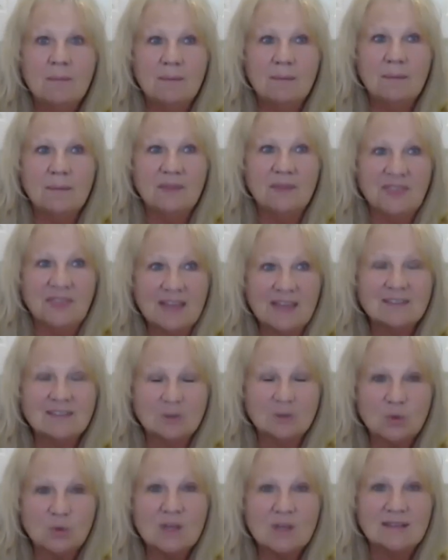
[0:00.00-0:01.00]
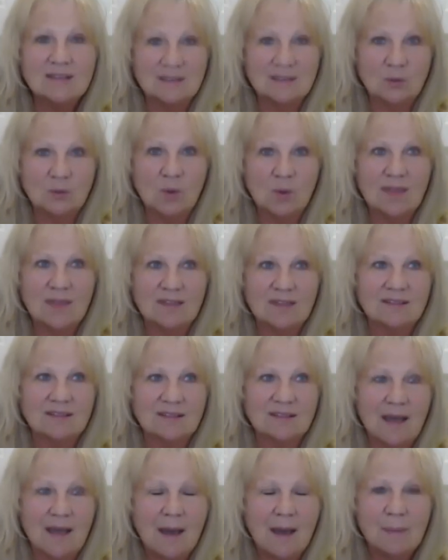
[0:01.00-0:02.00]
But that's the reason why this
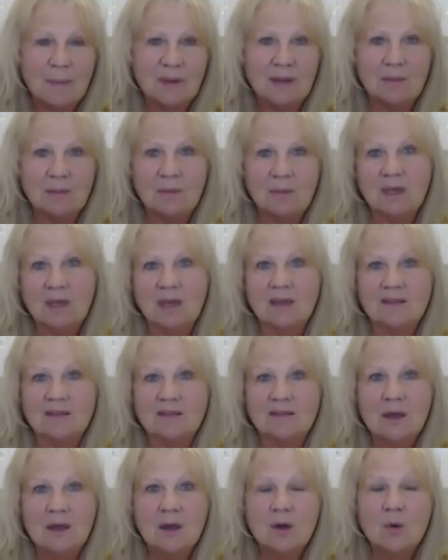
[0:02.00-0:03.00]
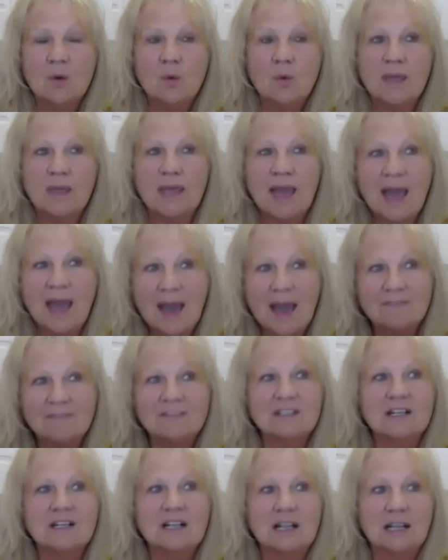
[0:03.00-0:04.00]
is happening, because we have
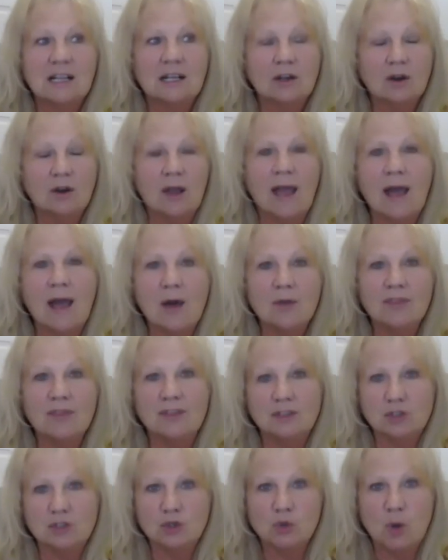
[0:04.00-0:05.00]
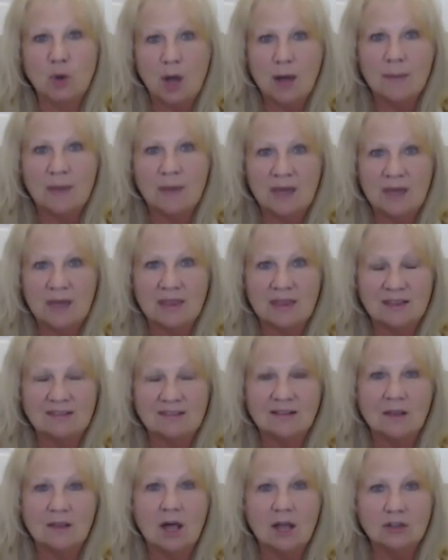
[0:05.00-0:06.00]
to clear out the trauma
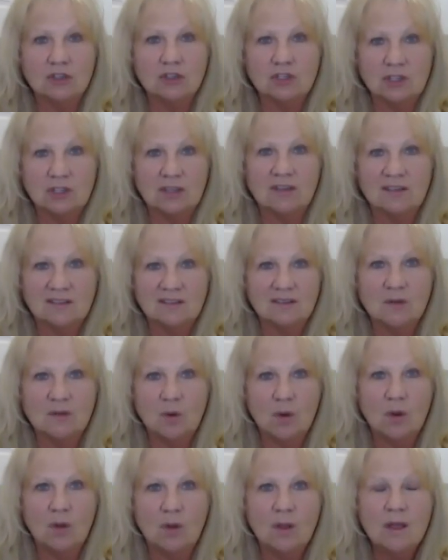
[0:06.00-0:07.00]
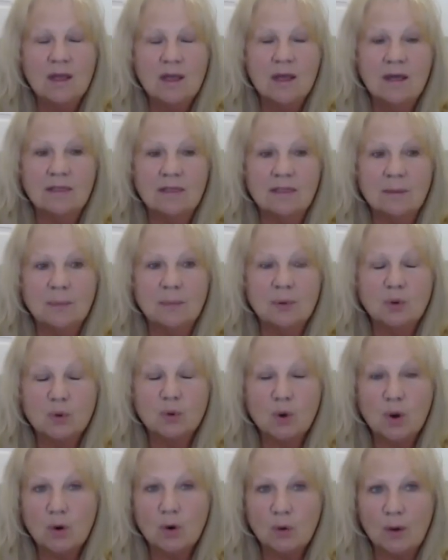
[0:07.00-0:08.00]
that's lodged in the soul, the
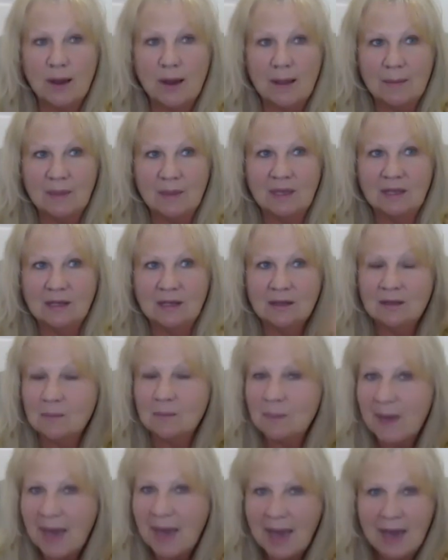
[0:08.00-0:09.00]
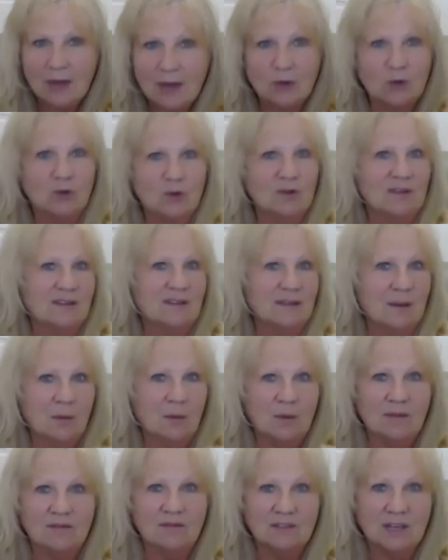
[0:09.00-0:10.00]
programming, the patterns that
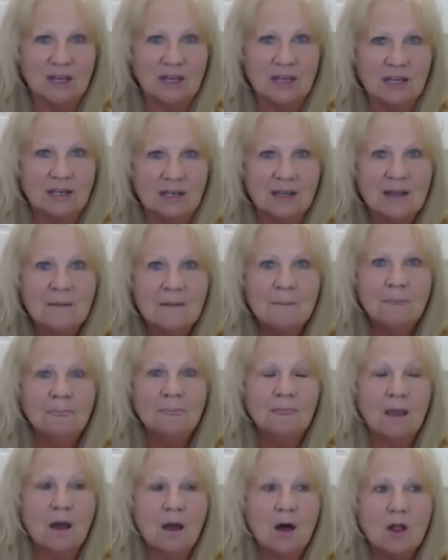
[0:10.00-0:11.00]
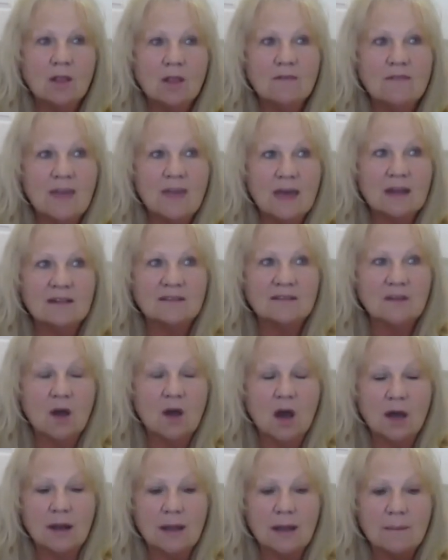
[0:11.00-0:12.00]
we've done. All of that is
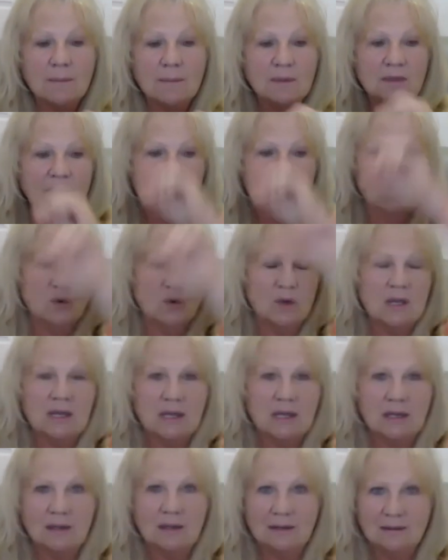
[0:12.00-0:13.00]
caught up in the grid.